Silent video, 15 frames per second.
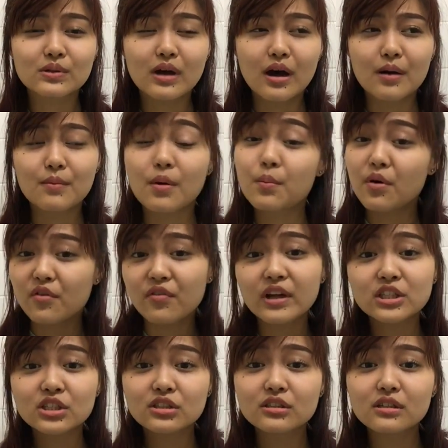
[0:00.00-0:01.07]
a
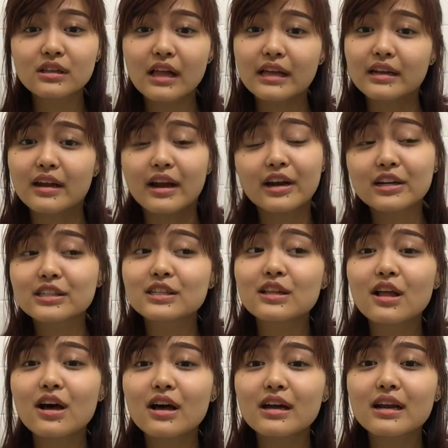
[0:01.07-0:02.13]
professional at a hair
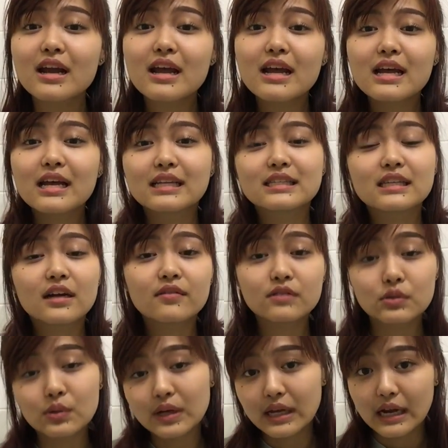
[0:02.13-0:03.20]
salon instead of
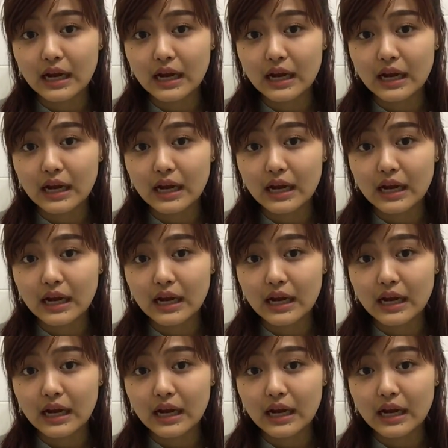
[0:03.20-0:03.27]
doing it